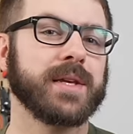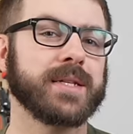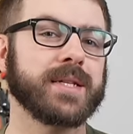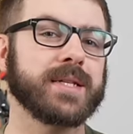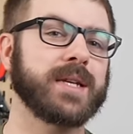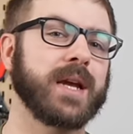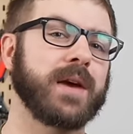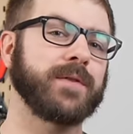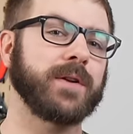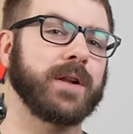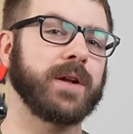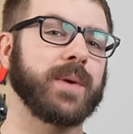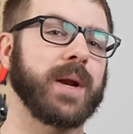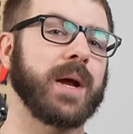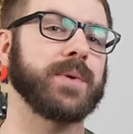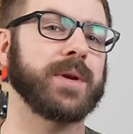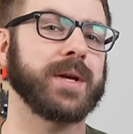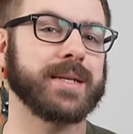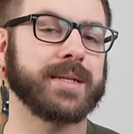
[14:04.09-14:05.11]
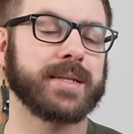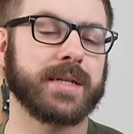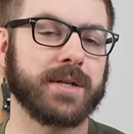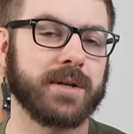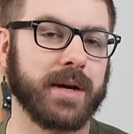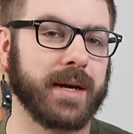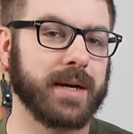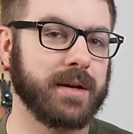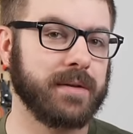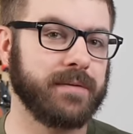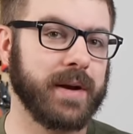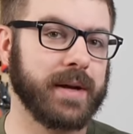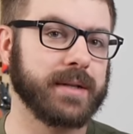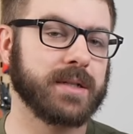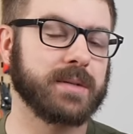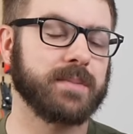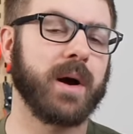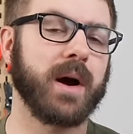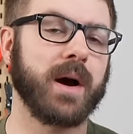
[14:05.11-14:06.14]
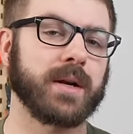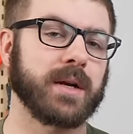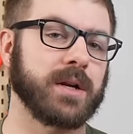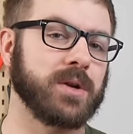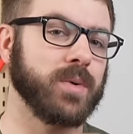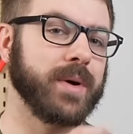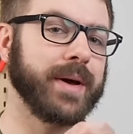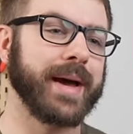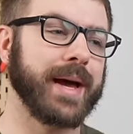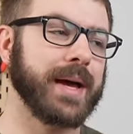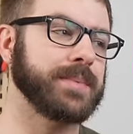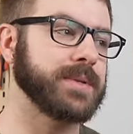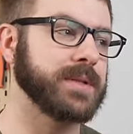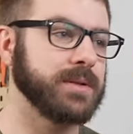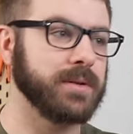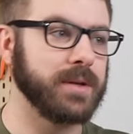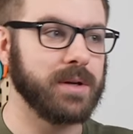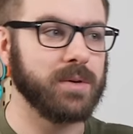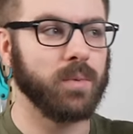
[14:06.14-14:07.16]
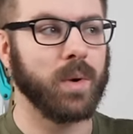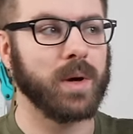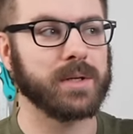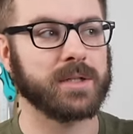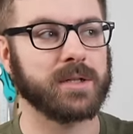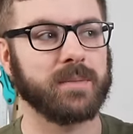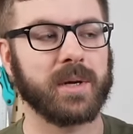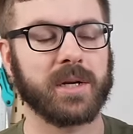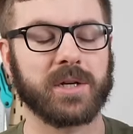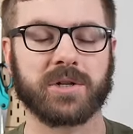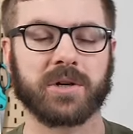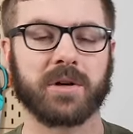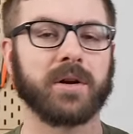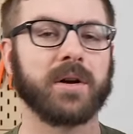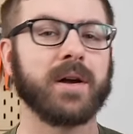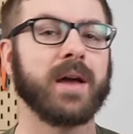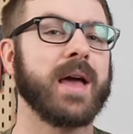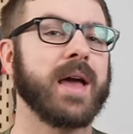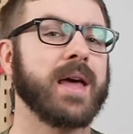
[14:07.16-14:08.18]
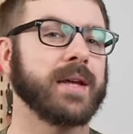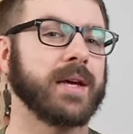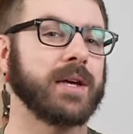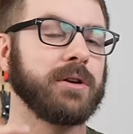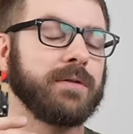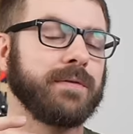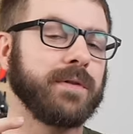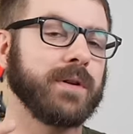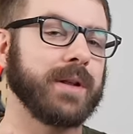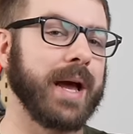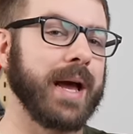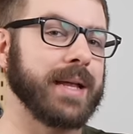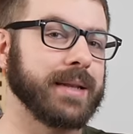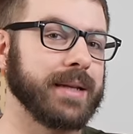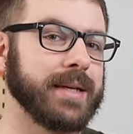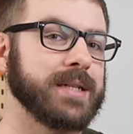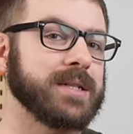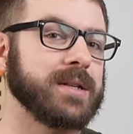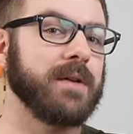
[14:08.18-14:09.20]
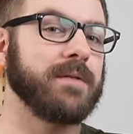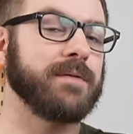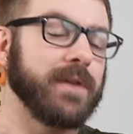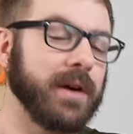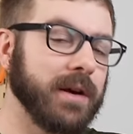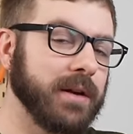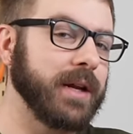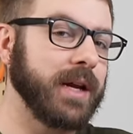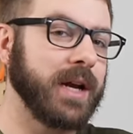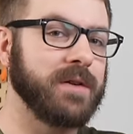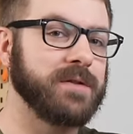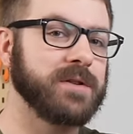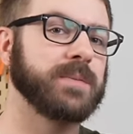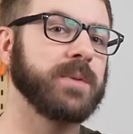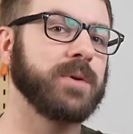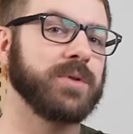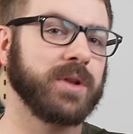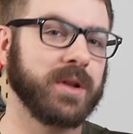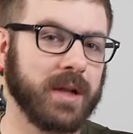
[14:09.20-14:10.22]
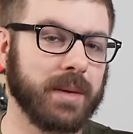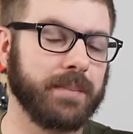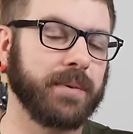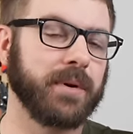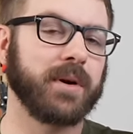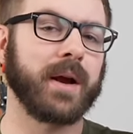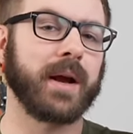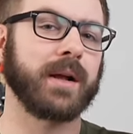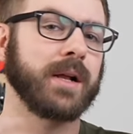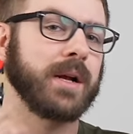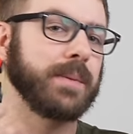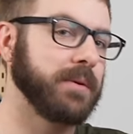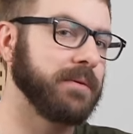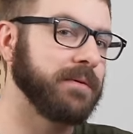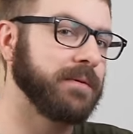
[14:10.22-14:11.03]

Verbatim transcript: This is definitely what I would consider an advanced mod and you will absolutely want to make sure that you feel at least fairly comfortable with Klipper and Klipper